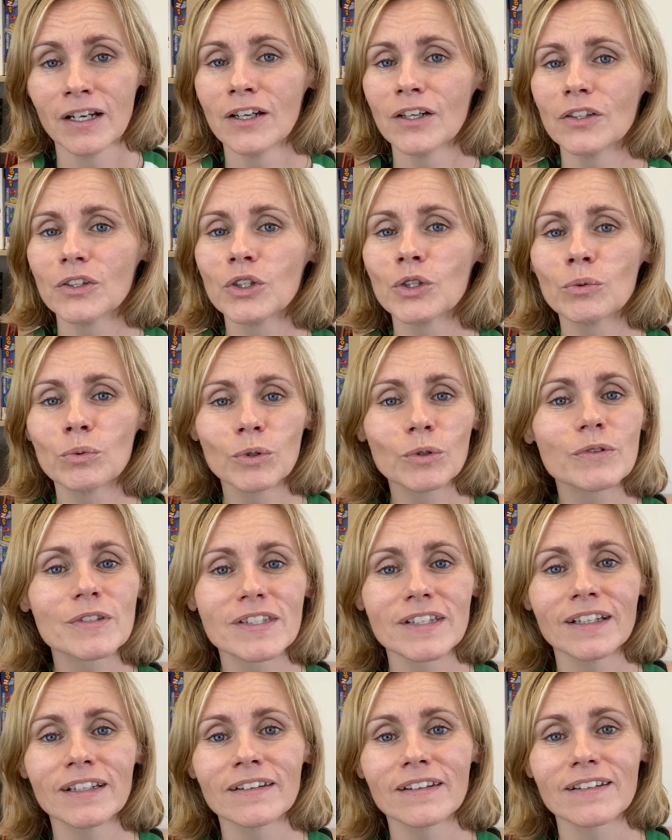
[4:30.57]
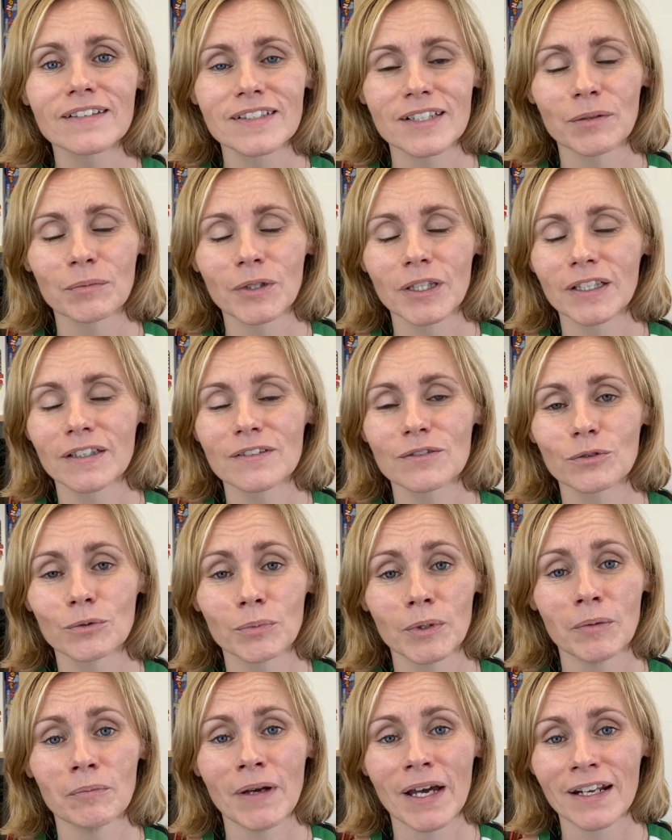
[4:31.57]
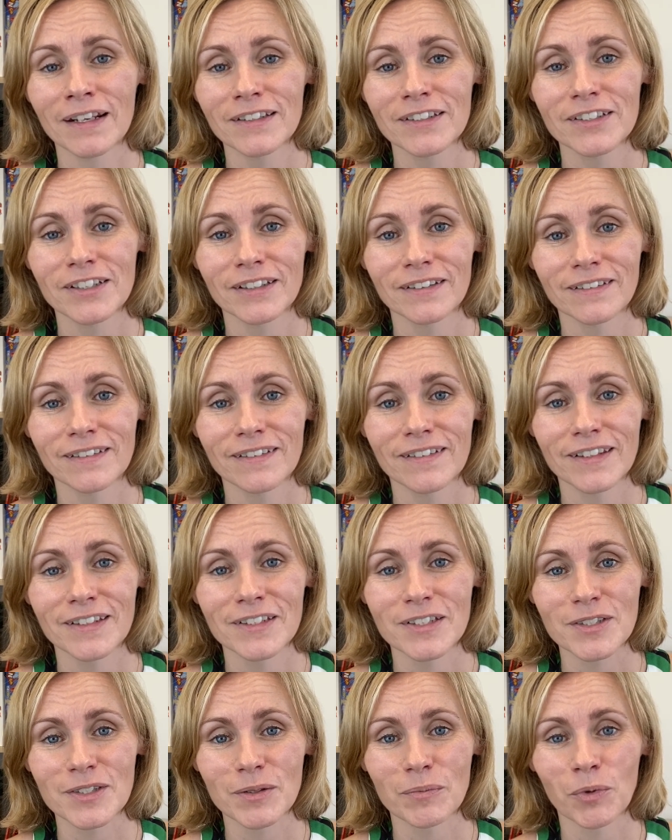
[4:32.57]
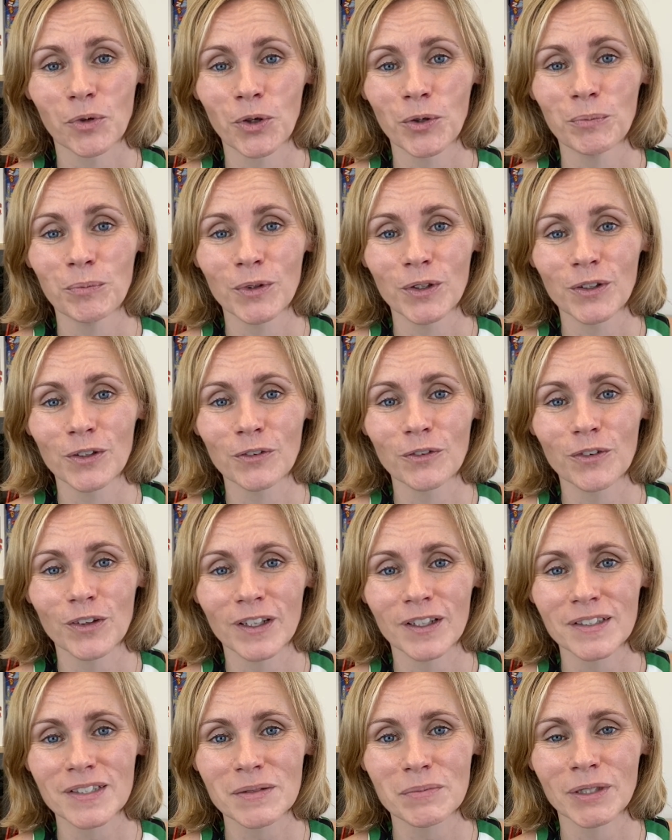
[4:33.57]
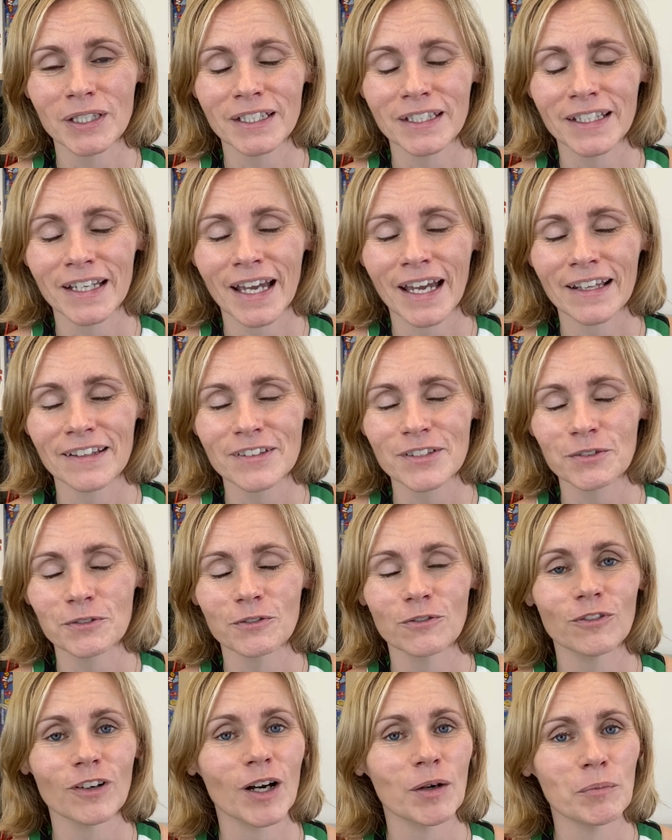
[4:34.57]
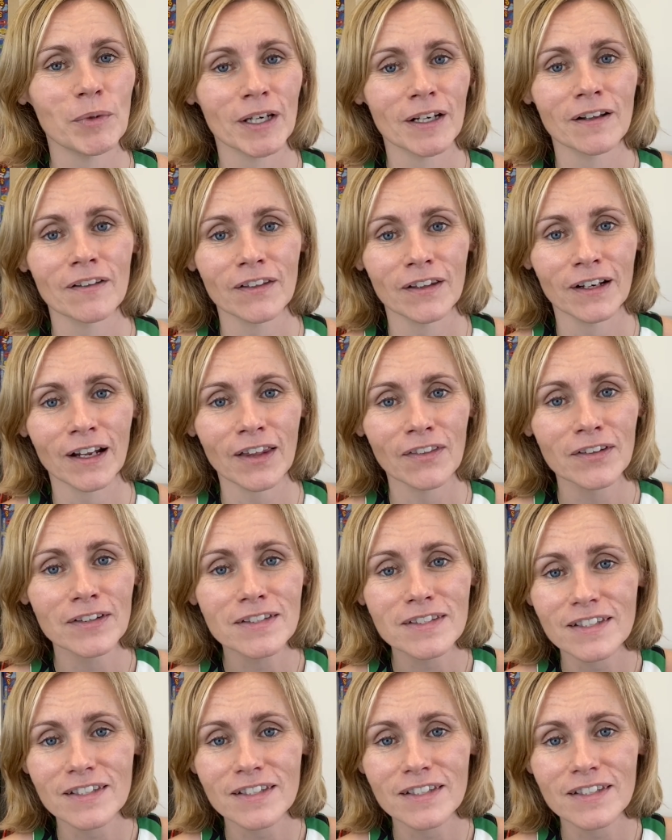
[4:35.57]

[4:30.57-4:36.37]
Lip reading: You will see that some kids will be managing the disappointment of things being cancelled far better than others,